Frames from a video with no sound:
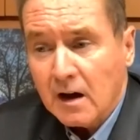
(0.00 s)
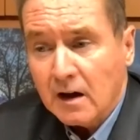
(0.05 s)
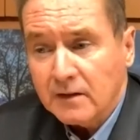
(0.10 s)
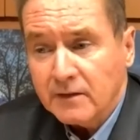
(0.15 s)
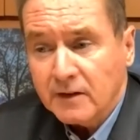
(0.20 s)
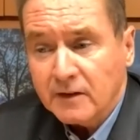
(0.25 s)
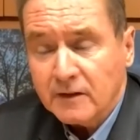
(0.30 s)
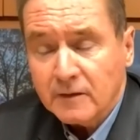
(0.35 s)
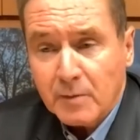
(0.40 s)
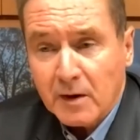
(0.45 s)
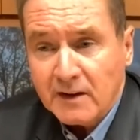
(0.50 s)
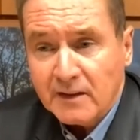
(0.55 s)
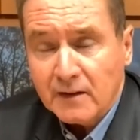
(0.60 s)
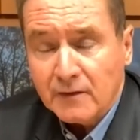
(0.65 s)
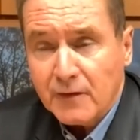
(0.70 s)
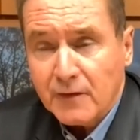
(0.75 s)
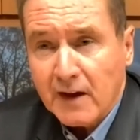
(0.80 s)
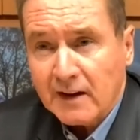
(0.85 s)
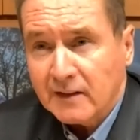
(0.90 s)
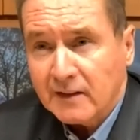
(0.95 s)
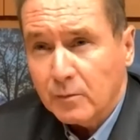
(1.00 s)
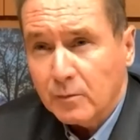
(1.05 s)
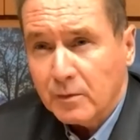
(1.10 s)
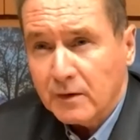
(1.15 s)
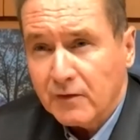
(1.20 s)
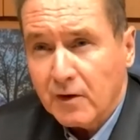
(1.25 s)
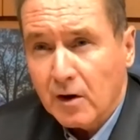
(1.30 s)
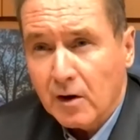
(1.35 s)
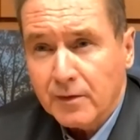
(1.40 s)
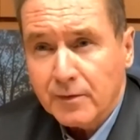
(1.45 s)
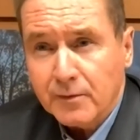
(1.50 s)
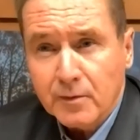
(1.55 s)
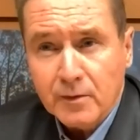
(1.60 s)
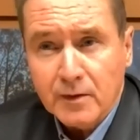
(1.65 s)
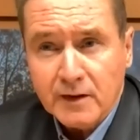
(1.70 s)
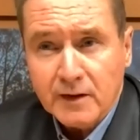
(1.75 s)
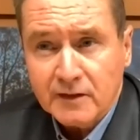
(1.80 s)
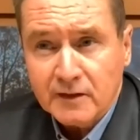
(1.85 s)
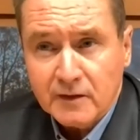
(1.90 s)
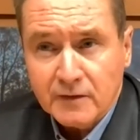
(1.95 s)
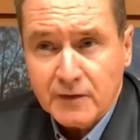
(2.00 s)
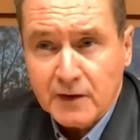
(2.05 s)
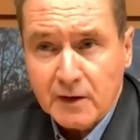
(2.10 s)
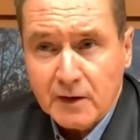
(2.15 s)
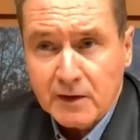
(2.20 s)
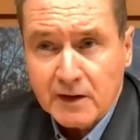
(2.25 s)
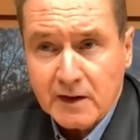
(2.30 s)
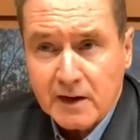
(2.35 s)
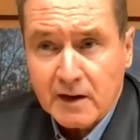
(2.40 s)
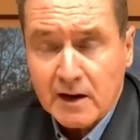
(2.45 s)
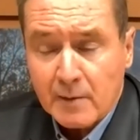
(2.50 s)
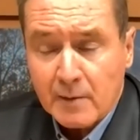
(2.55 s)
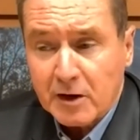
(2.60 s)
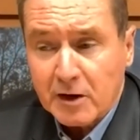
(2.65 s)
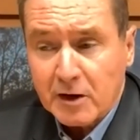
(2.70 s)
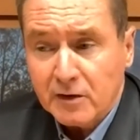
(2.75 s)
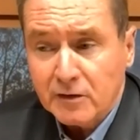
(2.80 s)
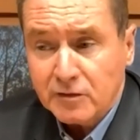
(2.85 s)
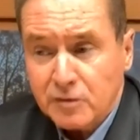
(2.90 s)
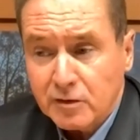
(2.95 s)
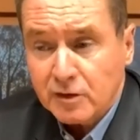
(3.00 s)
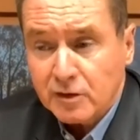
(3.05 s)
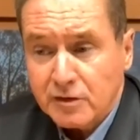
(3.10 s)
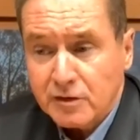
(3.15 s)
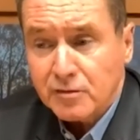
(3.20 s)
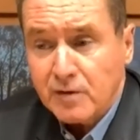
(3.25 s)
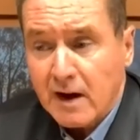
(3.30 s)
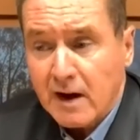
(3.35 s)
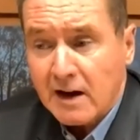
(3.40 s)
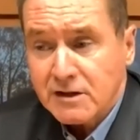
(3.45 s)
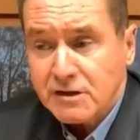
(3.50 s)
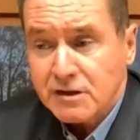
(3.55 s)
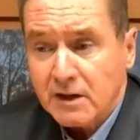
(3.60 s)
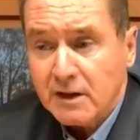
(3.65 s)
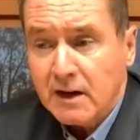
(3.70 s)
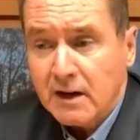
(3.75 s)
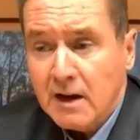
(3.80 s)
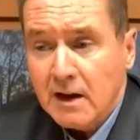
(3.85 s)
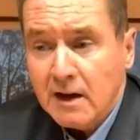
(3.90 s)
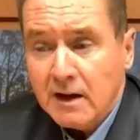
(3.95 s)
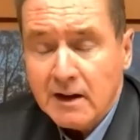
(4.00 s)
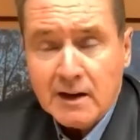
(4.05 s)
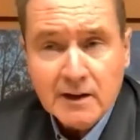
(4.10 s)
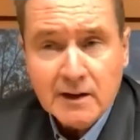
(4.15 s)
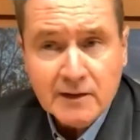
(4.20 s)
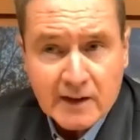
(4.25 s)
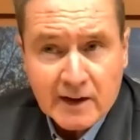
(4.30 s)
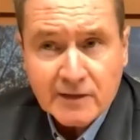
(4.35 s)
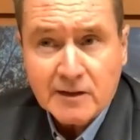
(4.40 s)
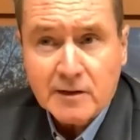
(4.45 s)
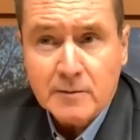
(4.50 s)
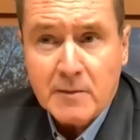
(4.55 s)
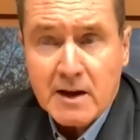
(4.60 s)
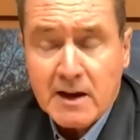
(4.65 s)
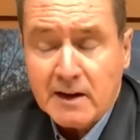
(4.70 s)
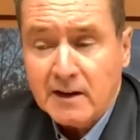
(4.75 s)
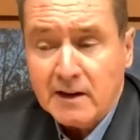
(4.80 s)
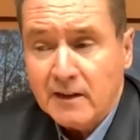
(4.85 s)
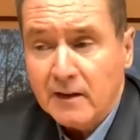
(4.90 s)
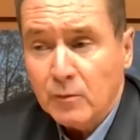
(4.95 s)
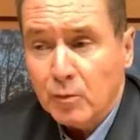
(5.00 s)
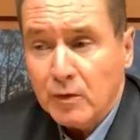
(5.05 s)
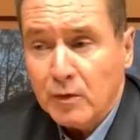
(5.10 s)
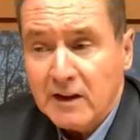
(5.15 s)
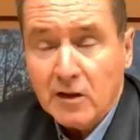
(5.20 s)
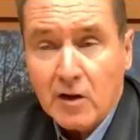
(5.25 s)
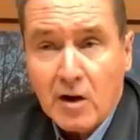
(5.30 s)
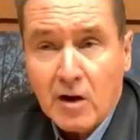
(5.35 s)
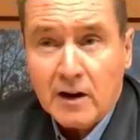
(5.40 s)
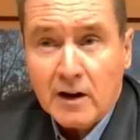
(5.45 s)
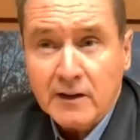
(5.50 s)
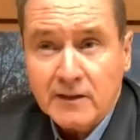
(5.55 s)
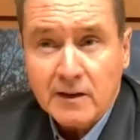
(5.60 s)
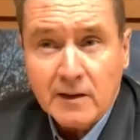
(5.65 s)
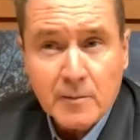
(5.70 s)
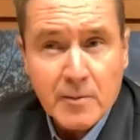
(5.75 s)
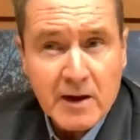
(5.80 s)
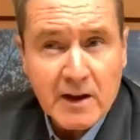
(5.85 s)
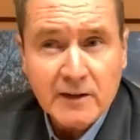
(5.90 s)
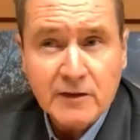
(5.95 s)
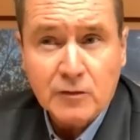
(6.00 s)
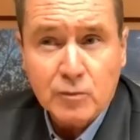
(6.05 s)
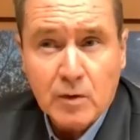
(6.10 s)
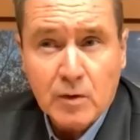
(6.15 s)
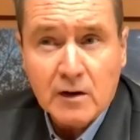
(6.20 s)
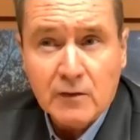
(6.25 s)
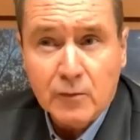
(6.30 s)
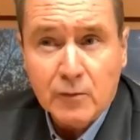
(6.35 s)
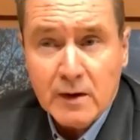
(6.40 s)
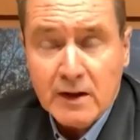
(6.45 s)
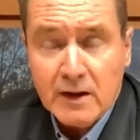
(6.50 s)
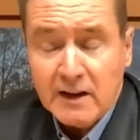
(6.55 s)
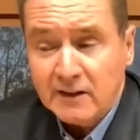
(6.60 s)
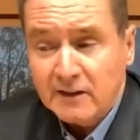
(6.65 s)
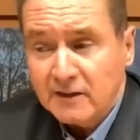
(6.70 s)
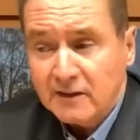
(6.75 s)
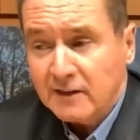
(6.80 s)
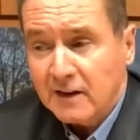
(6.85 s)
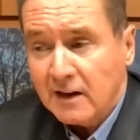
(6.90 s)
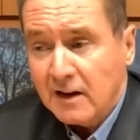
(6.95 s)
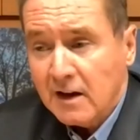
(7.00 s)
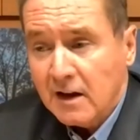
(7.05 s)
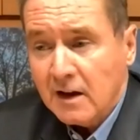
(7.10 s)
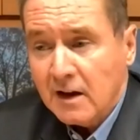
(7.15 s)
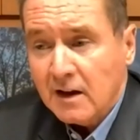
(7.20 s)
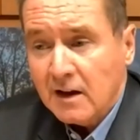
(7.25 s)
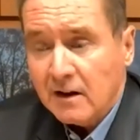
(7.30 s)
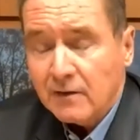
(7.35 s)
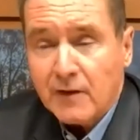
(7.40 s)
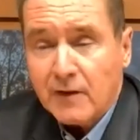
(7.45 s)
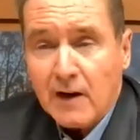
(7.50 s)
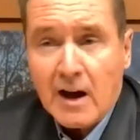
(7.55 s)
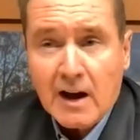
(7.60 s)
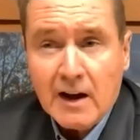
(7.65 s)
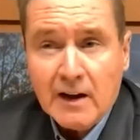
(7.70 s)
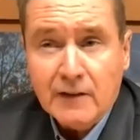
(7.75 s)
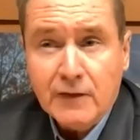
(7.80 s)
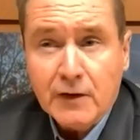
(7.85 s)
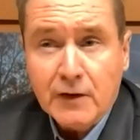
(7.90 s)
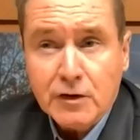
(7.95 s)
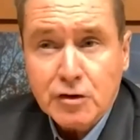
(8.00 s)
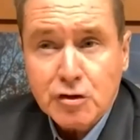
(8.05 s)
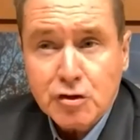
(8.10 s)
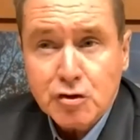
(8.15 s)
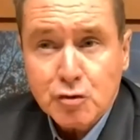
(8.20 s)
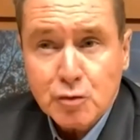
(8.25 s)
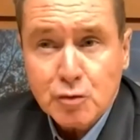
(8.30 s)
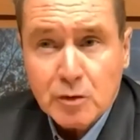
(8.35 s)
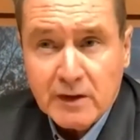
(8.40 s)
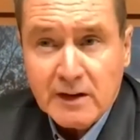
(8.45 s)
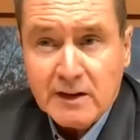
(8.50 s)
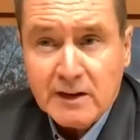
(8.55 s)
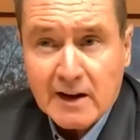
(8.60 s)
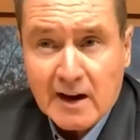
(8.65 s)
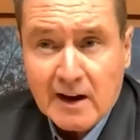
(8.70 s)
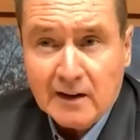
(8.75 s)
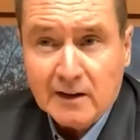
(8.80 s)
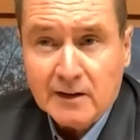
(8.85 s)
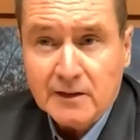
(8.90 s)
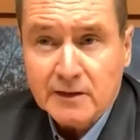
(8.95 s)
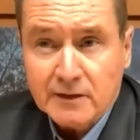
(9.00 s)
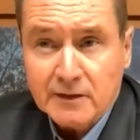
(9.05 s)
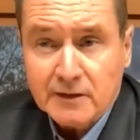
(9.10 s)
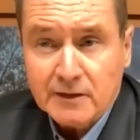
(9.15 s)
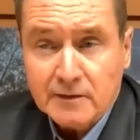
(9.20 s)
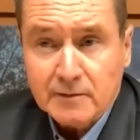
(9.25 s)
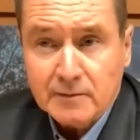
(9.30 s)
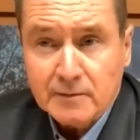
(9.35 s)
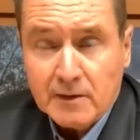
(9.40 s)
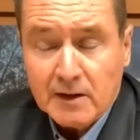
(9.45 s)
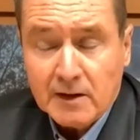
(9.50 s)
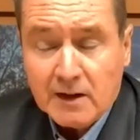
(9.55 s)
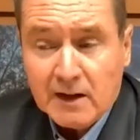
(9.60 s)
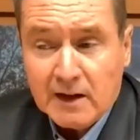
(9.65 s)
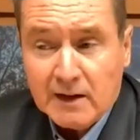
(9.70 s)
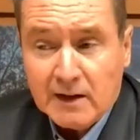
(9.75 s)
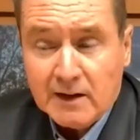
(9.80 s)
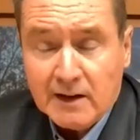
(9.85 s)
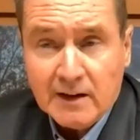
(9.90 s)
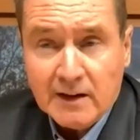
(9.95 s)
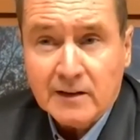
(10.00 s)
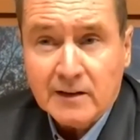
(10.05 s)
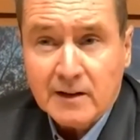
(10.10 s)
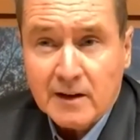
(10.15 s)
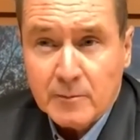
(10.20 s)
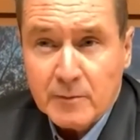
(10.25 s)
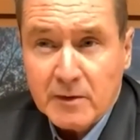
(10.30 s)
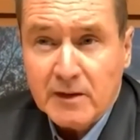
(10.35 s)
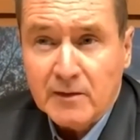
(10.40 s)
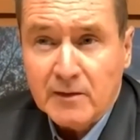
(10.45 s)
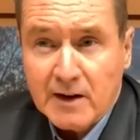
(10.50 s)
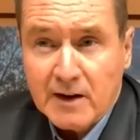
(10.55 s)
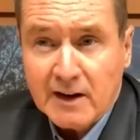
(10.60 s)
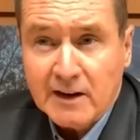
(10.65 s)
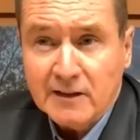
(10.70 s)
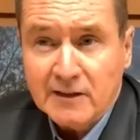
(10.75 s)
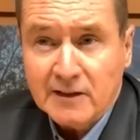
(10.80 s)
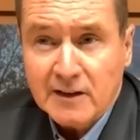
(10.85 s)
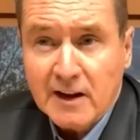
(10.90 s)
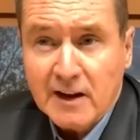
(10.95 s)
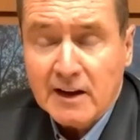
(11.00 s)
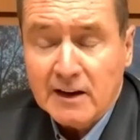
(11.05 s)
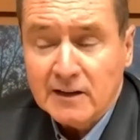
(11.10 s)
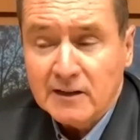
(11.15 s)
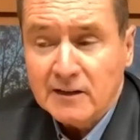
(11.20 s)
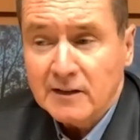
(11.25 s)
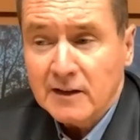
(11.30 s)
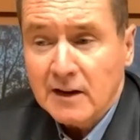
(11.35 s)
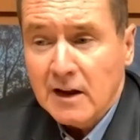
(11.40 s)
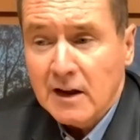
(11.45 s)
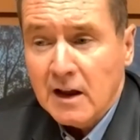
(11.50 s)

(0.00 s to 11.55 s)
despite the fact that we've gone through this severe economic contraction. It is estimated that we lost in the past 12 weeks $5 trillion in income in the United States.